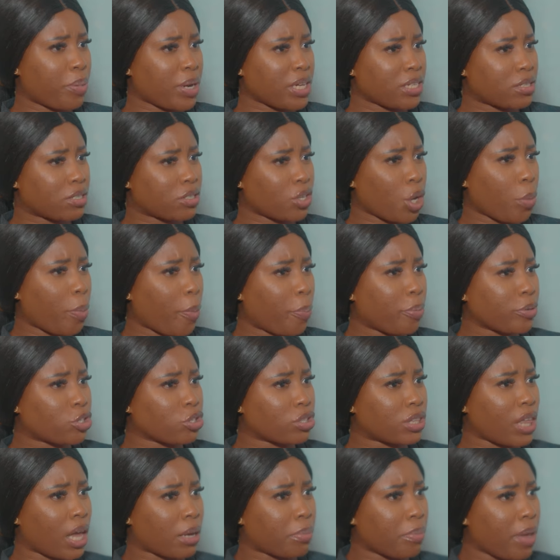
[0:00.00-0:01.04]
Please. You people
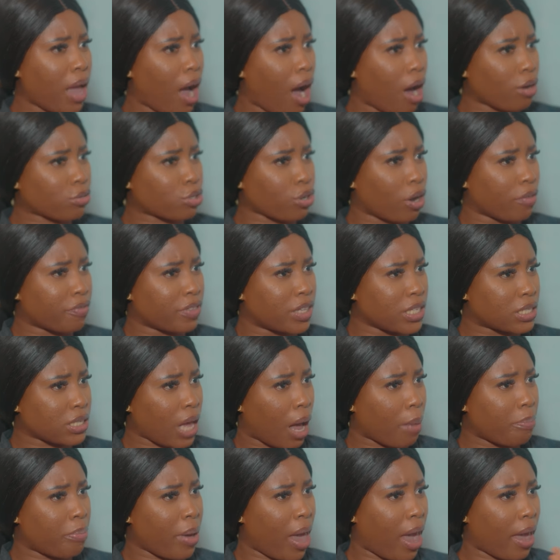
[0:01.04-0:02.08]
should take me out of this.
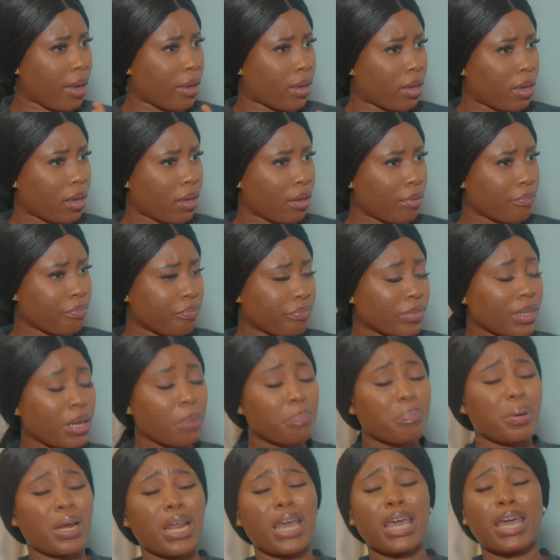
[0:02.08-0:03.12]
I beg.
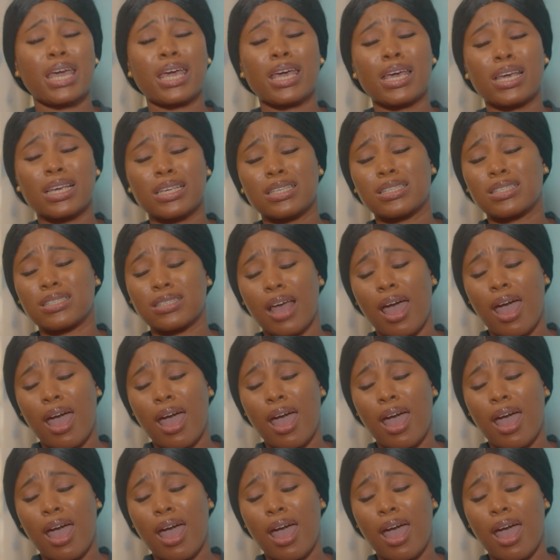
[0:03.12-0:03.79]
Please.